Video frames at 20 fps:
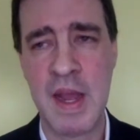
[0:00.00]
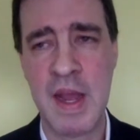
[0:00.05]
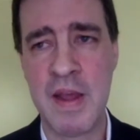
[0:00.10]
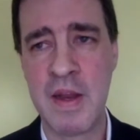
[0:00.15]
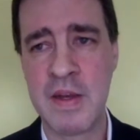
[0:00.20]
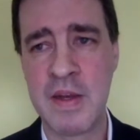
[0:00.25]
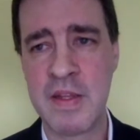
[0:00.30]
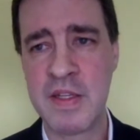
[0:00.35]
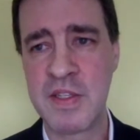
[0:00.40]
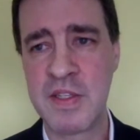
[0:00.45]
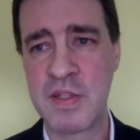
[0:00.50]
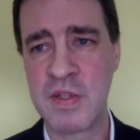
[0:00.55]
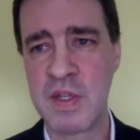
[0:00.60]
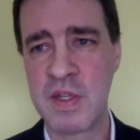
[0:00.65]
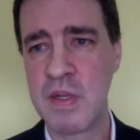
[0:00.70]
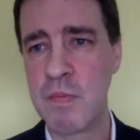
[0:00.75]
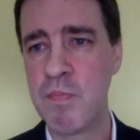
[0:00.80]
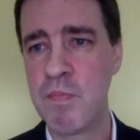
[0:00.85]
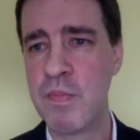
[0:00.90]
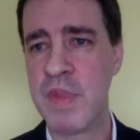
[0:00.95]
And
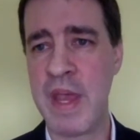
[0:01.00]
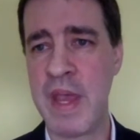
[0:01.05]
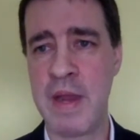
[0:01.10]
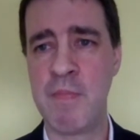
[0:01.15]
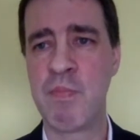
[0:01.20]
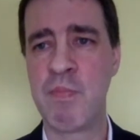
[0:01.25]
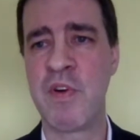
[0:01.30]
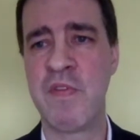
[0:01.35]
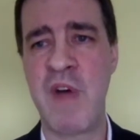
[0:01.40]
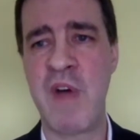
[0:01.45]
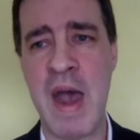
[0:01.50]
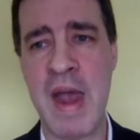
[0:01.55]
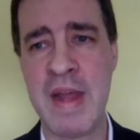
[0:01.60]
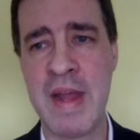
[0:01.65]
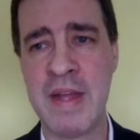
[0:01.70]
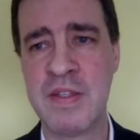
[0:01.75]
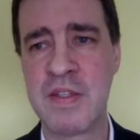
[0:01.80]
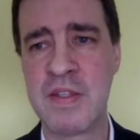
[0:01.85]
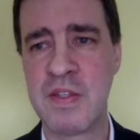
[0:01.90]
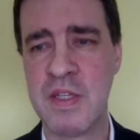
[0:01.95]
this then
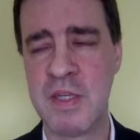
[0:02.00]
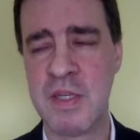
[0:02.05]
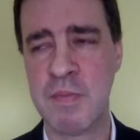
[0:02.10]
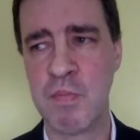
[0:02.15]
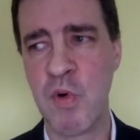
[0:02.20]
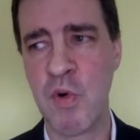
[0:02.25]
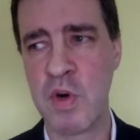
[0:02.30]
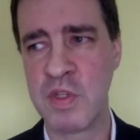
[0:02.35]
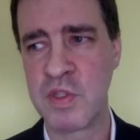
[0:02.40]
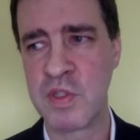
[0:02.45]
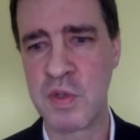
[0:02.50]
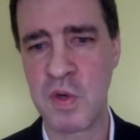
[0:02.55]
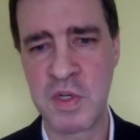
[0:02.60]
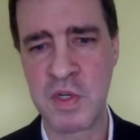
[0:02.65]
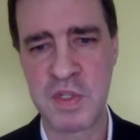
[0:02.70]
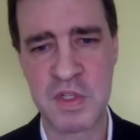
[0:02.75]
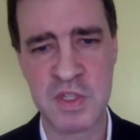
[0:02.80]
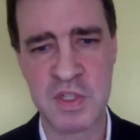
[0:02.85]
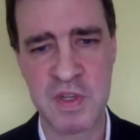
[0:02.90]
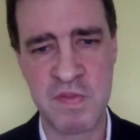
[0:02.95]
provides important
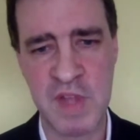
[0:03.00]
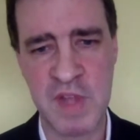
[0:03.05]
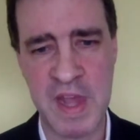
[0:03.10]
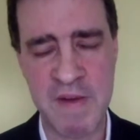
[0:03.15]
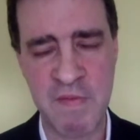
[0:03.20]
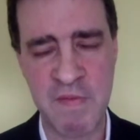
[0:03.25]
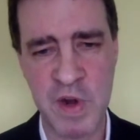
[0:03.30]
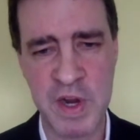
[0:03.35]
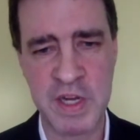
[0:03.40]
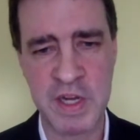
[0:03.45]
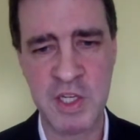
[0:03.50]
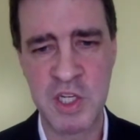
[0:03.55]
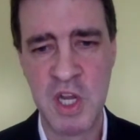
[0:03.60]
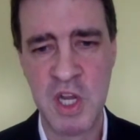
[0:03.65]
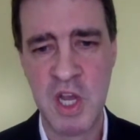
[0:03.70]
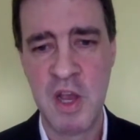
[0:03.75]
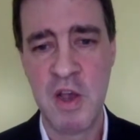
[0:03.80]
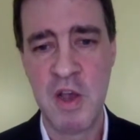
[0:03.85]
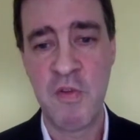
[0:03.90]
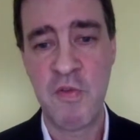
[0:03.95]
sources of
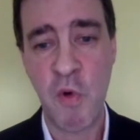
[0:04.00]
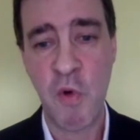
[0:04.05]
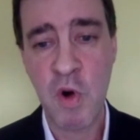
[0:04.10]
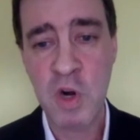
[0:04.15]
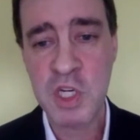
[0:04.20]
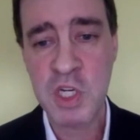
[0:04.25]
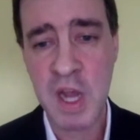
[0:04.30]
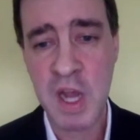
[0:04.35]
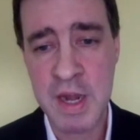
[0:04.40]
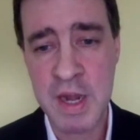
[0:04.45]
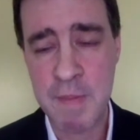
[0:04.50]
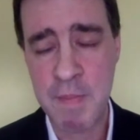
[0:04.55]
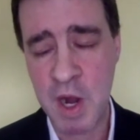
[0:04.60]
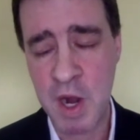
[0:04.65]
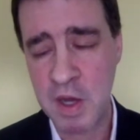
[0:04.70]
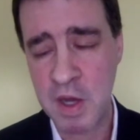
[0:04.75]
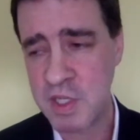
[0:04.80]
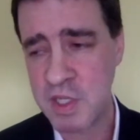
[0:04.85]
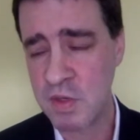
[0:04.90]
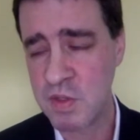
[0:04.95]
leverage for China,
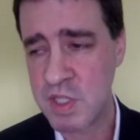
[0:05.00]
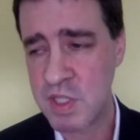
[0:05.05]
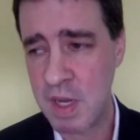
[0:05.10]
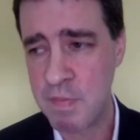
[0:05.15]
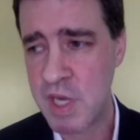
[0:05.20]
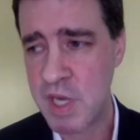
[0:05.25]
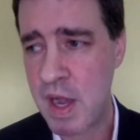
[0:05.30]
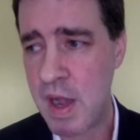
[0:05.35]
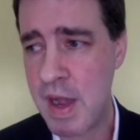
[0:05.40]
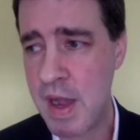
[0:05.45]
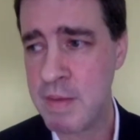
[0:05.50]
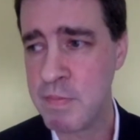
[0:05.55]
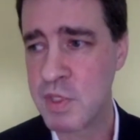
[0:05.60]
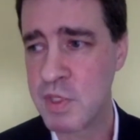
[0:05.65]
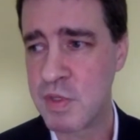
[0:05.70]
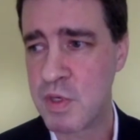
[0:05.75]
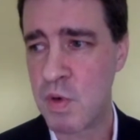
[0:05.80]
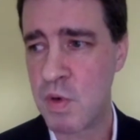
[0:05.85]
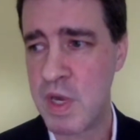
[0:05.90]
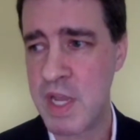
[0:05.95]
but also
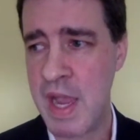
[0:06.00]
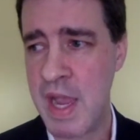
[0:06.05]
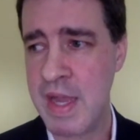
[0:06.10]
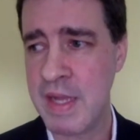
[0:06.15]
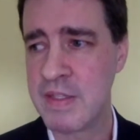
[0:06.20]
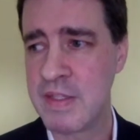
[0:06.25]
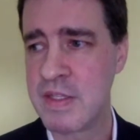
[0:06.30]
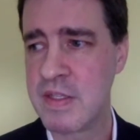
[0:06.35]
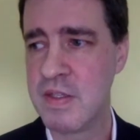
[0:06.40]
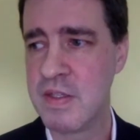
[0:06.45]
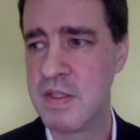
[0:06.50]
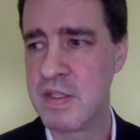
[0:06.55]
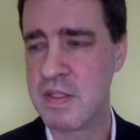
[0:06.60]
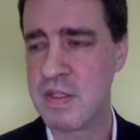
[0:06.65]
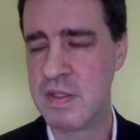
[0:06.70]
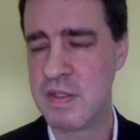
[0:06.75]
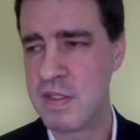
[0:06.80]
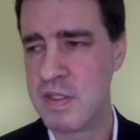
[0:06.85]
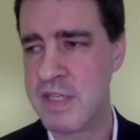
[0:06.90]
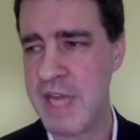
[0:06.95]
sometimes creates
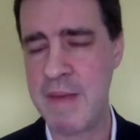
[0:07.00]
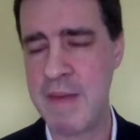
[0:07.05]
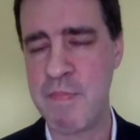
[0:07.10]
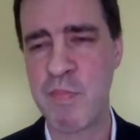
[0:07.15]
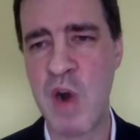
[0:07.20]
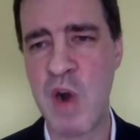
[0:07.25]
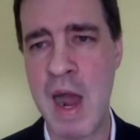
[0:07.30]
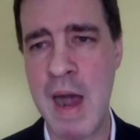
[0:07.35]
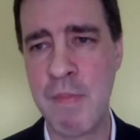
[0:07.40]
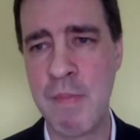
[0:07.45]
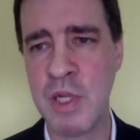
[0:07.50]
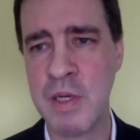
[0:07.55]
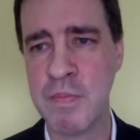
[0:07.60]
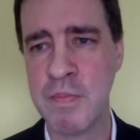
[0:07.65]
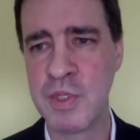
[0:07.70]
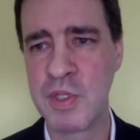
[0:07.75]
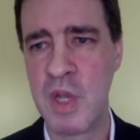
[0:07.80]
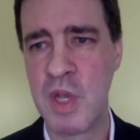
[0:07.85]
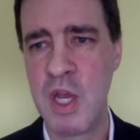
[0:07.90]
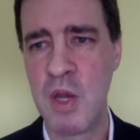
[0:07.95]
debt
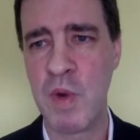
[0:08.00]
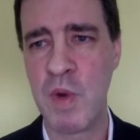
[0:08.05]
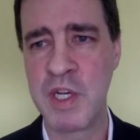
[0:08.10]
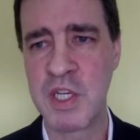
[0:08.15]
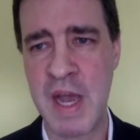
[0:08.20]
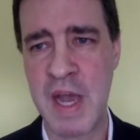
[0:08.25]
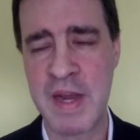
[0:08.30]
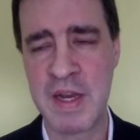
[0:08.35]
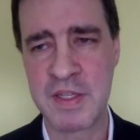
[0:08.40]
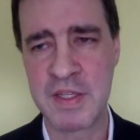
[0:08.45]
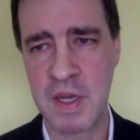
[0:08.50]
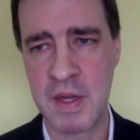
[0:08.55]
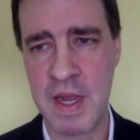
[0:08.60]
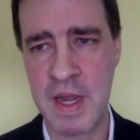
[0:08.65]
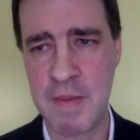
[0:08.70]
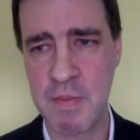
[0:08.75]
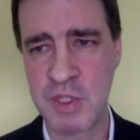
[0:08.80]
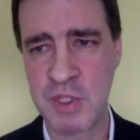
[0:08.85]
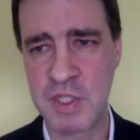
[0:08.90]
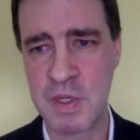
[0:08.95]
problems when China is
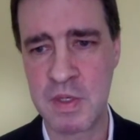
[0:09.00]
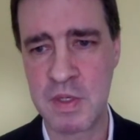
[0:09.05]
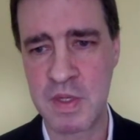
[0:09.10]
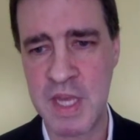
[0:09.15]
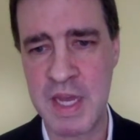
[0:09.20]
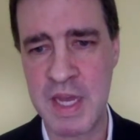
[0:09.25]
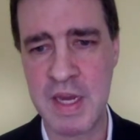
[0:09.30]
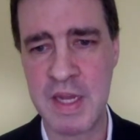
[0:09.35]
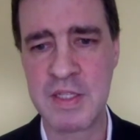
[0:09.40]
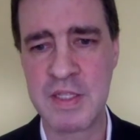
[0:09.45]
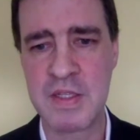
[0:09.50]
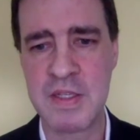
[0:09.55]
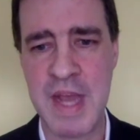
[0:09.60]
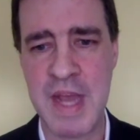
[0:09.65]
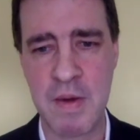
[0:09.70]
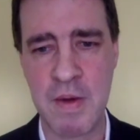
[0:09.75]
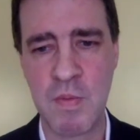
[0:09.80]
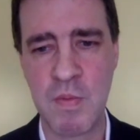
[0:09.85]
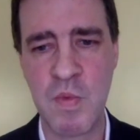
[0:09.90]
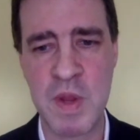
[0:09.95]
unable to get its
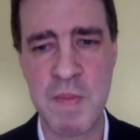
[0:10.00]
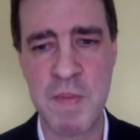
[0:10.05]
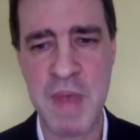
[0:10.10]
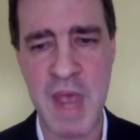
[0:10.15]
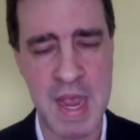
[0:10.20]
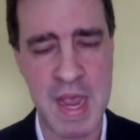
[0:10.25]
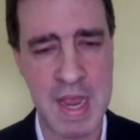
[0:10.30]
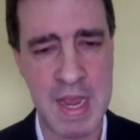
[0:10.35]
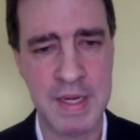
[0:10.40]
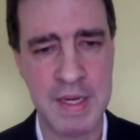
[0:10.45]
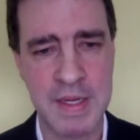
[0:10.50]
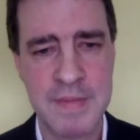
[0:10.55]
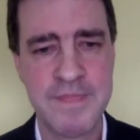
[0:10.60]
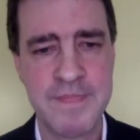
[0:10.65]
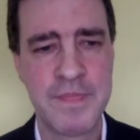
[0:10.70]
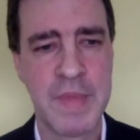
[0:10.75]
debt repaid.